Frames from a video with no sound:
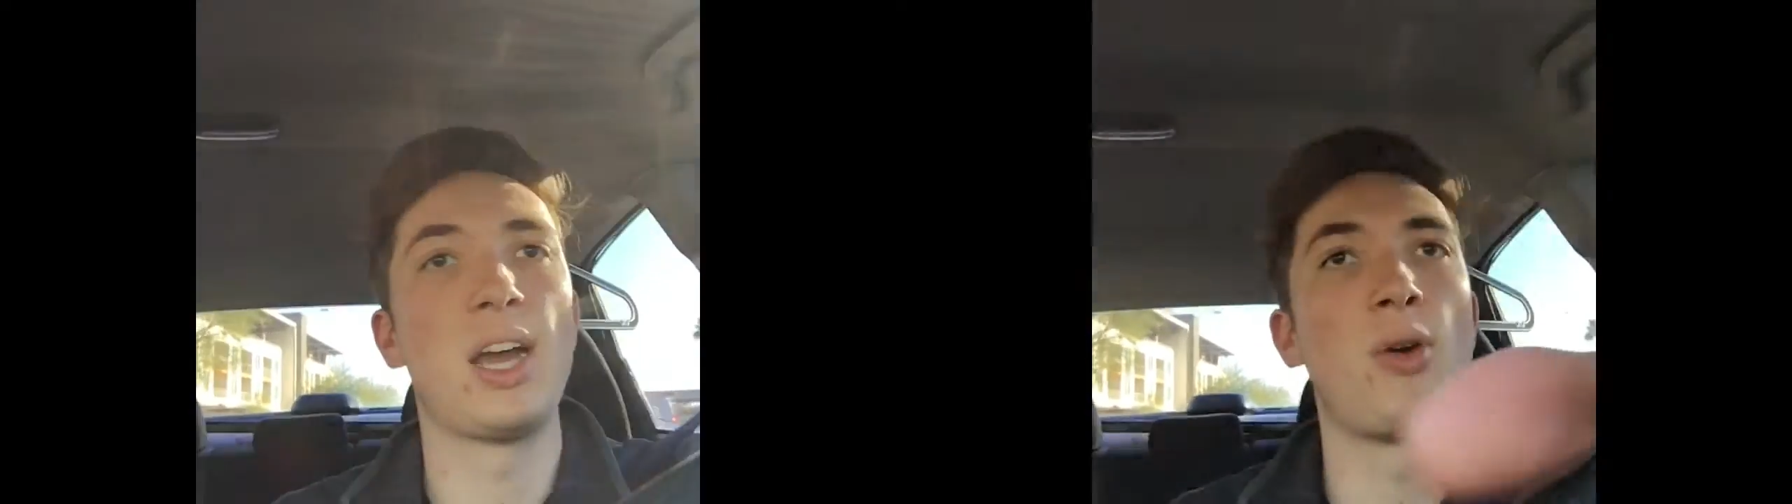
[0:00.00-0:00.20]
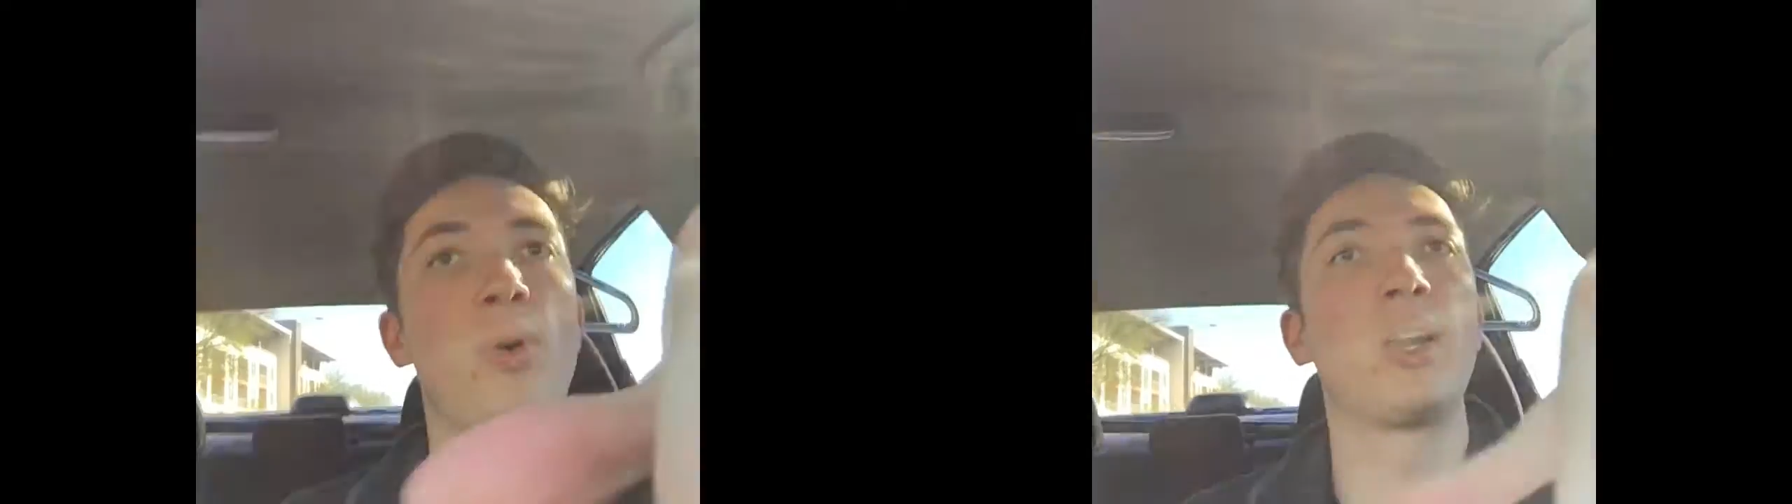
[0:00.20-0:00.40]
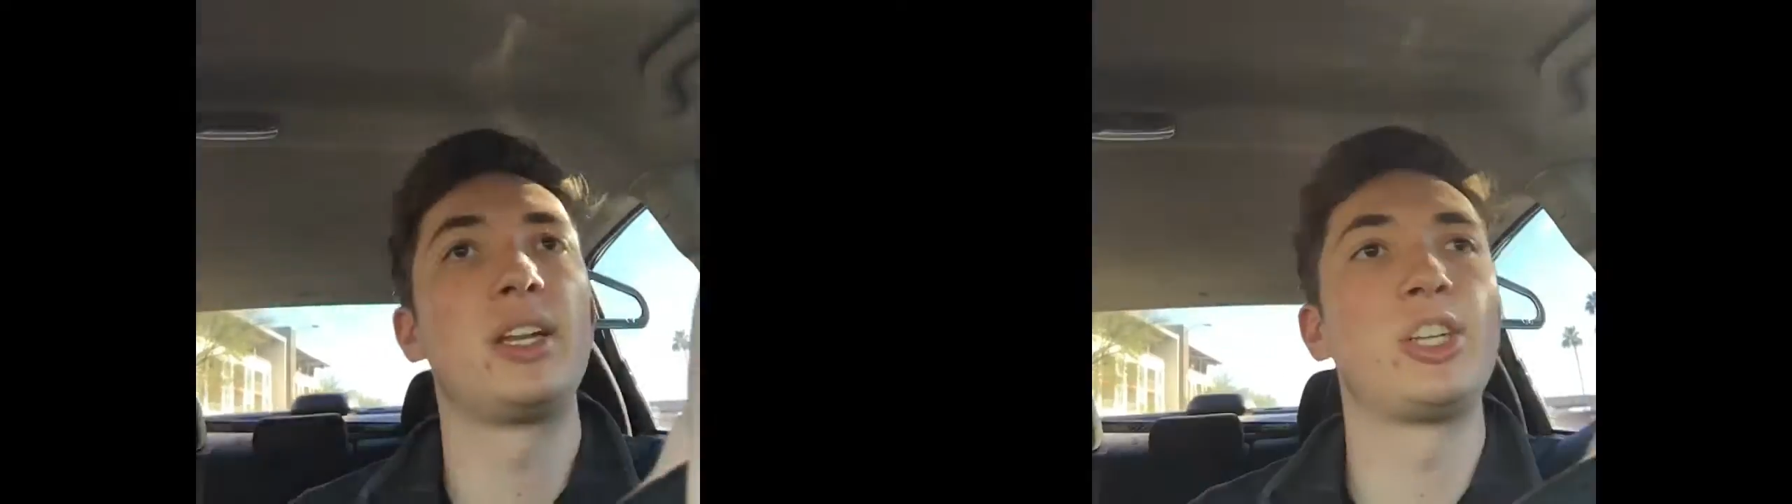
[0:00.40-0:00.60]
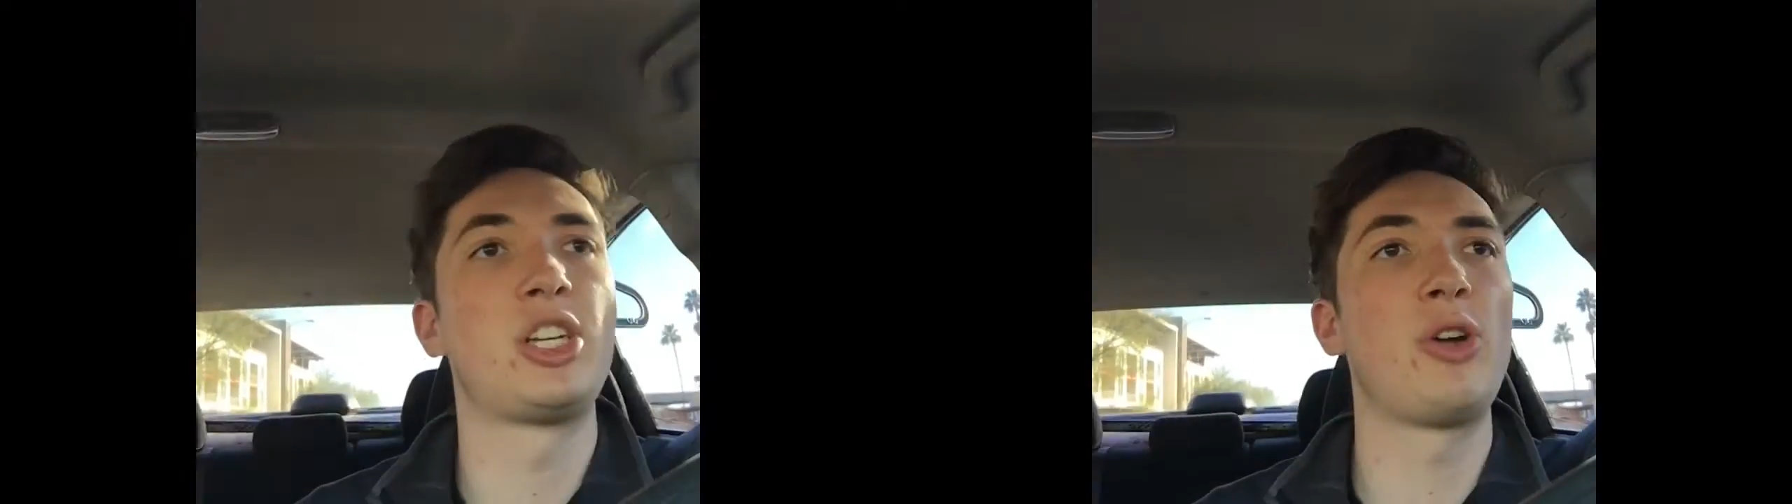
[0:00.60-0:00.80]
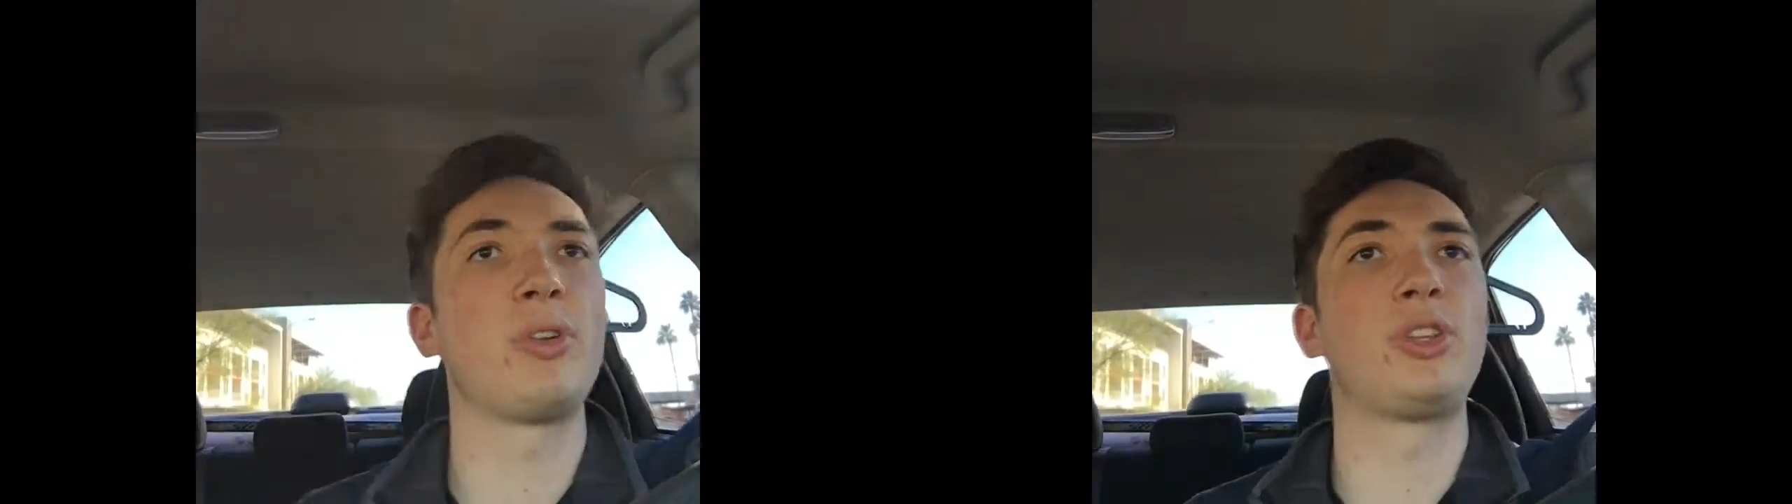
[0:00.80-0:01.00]
I wanted to
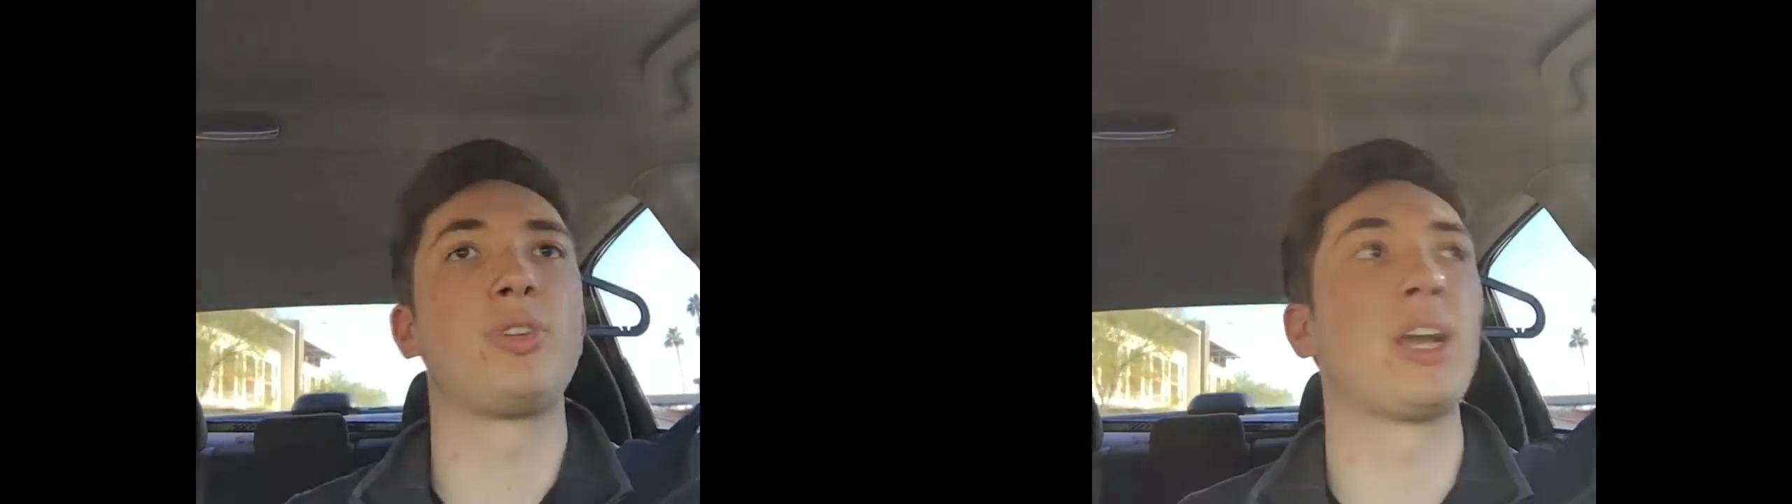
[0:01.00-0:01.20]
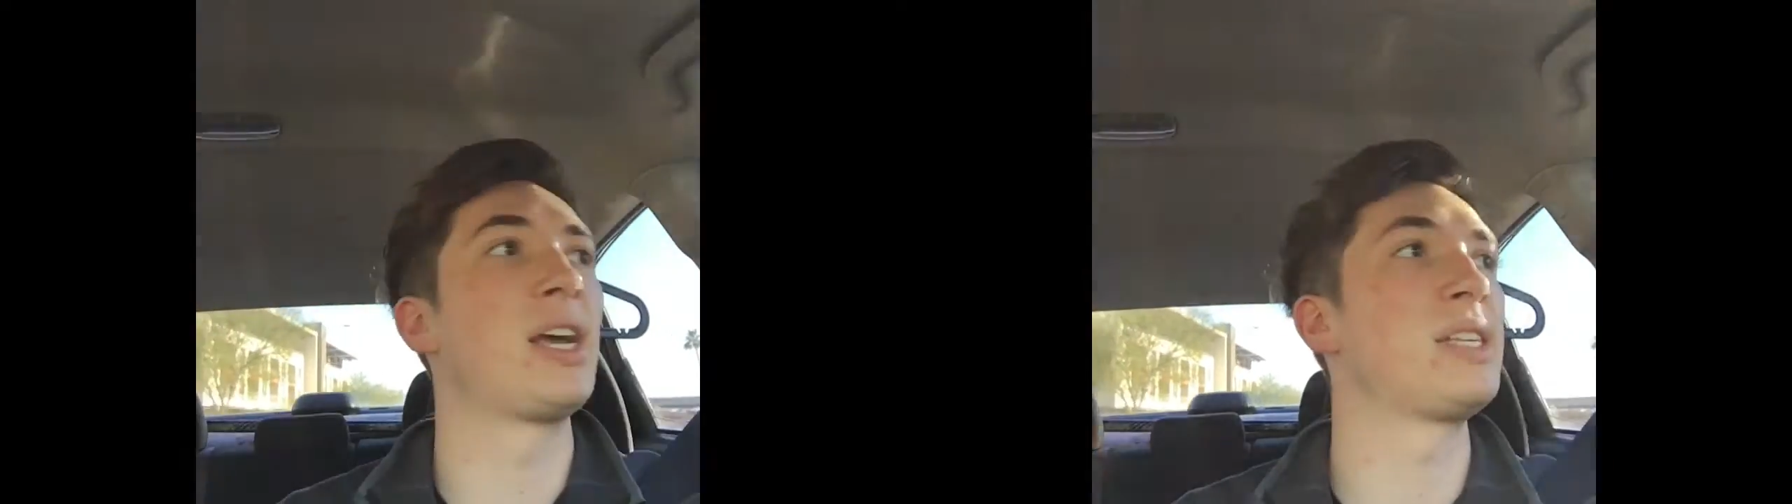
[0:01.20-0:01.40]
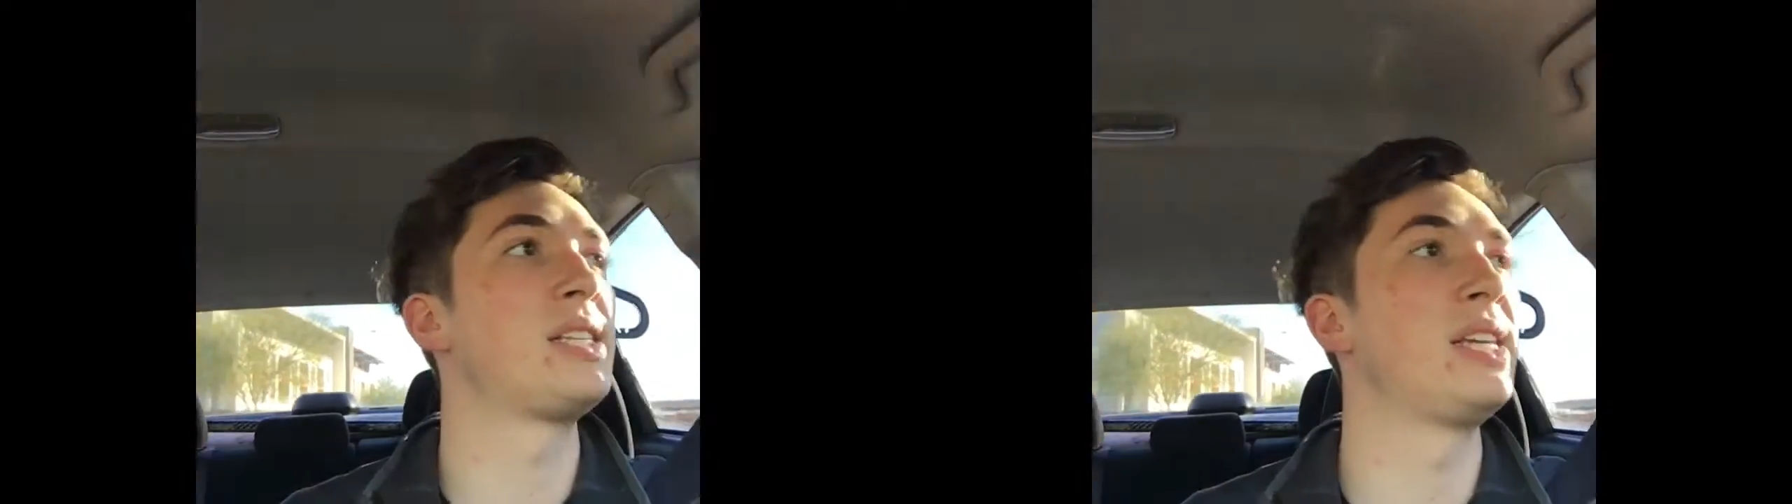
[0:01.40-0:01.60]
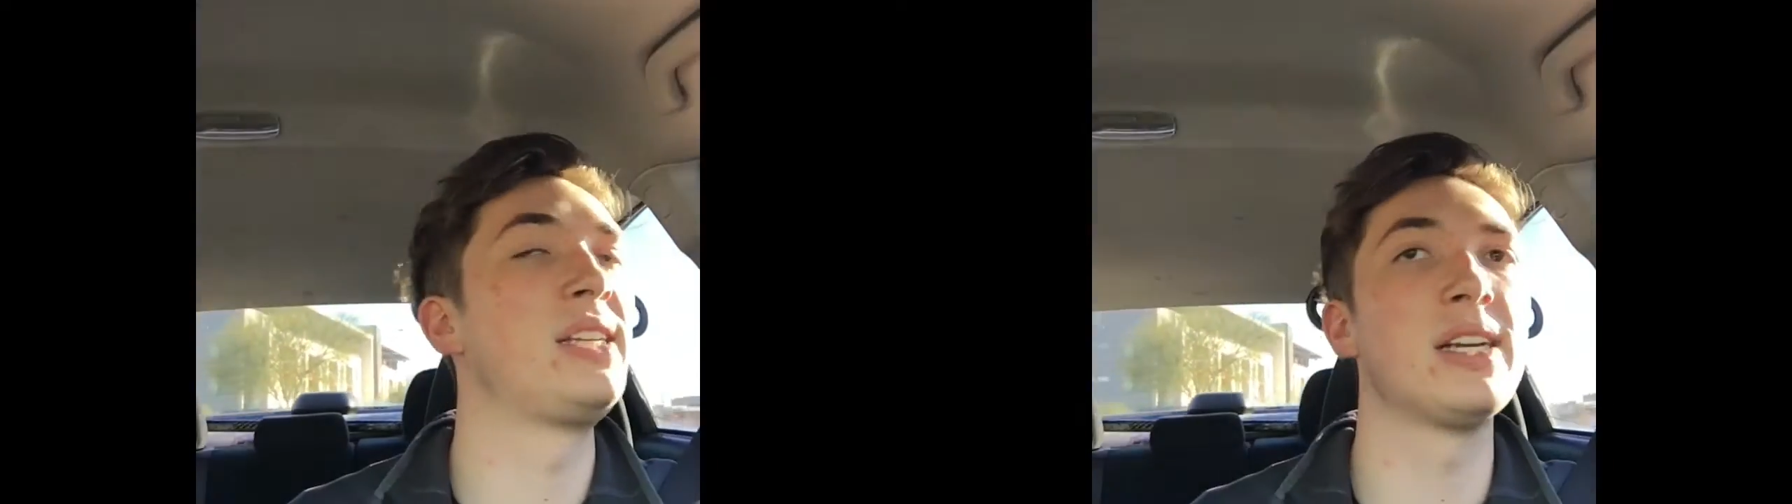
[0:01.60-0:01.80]
share with you guys, it,